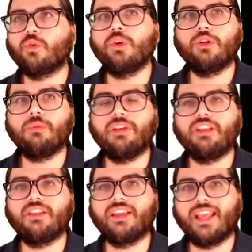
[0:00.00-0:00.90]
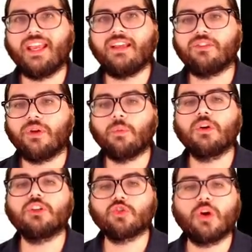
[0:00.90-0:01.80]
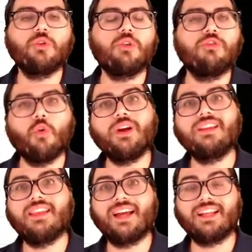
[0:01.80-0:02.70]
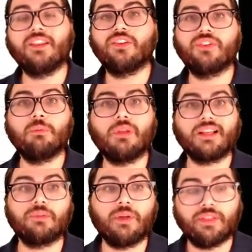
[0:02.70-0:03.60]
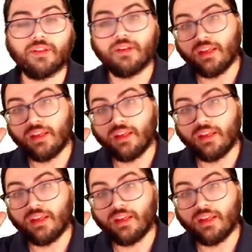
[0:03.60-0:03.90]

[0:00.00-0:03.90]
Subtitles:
to be the case, right? We're going to try to avoid that in the simplex method.